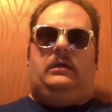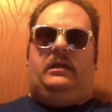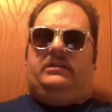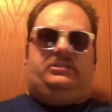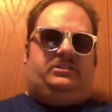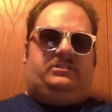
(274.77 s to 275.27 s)

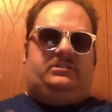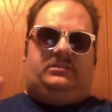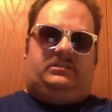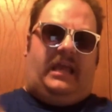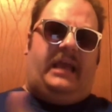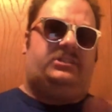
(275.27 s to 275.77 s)
it
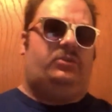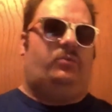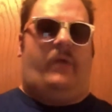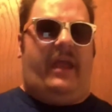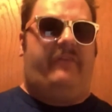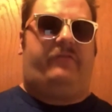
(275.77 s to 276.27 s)
just takes
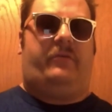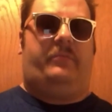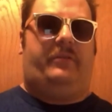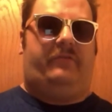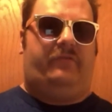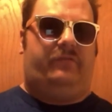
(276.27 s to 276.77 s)
away
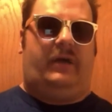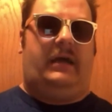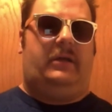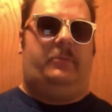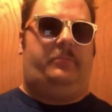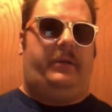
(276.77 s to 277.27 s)
from the
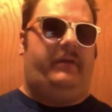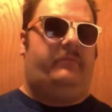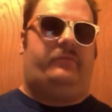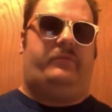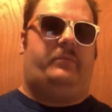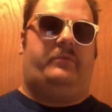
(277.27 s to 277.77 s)
final
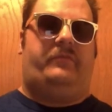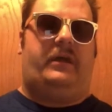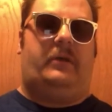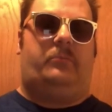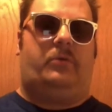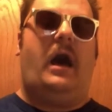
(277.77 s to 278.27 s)
pit from the
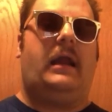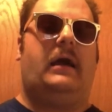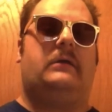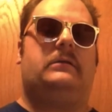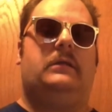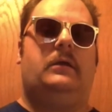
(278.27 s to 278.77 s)
final
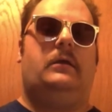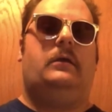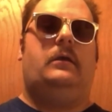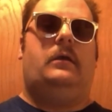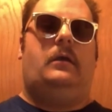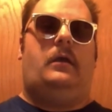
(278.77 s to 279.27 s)
product.
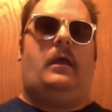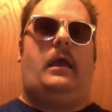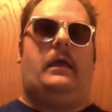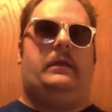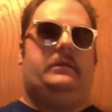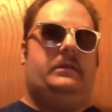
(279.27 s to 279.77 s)

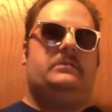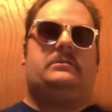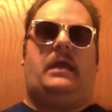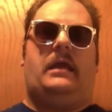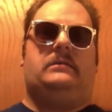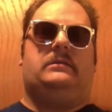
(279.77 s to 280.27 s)
And in this
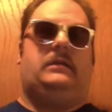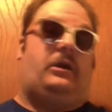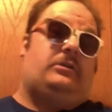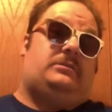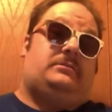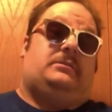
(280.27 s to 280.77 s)
case, it
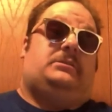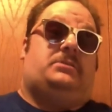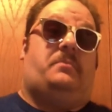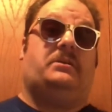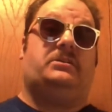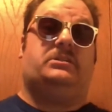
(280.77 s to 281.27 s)
hurts the
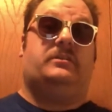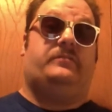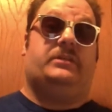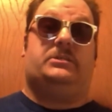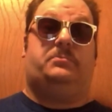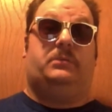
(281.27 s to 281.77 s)
suspension
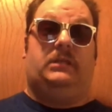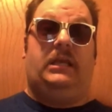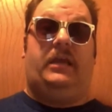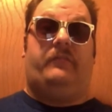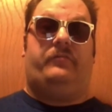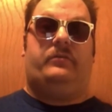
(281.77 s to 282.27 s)
of
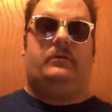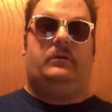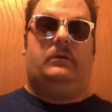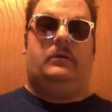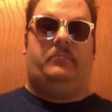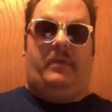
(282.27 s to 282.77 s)
disbelief,
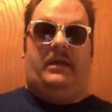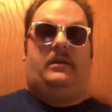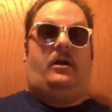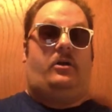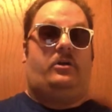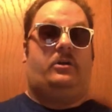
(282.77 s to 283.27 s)
made
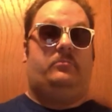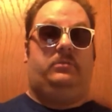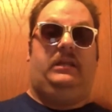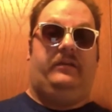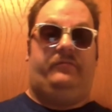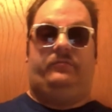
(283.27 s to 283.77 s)
it harder to
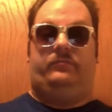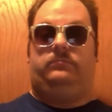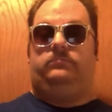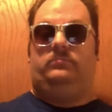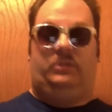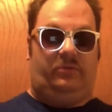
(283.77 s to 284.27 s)
believe,
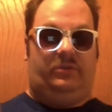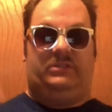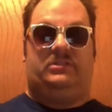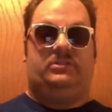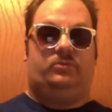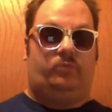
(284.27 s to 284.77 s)
you know,
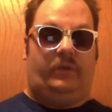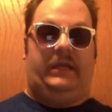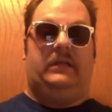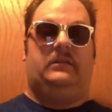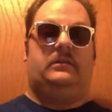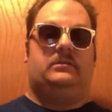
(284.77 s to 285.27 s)
this is
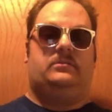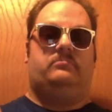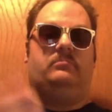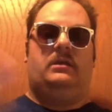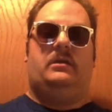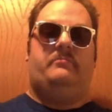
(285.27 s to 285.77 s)
real, and
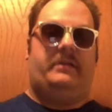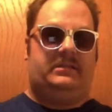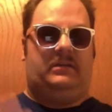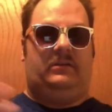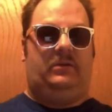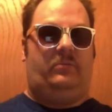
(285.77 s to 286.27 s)

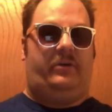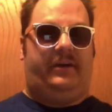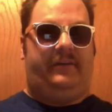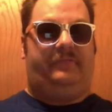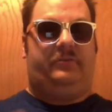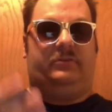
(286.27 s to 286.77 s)
makes it a little more
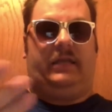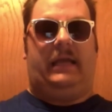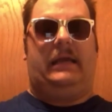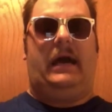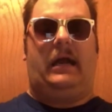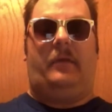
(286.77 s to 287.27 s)
difficult to
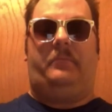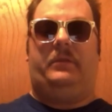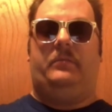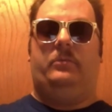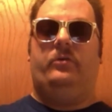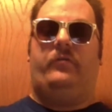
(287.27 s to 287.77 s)
get caught up
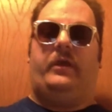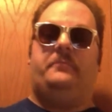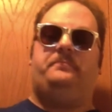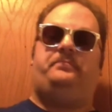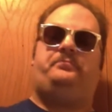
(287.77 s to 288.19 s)
in the movie.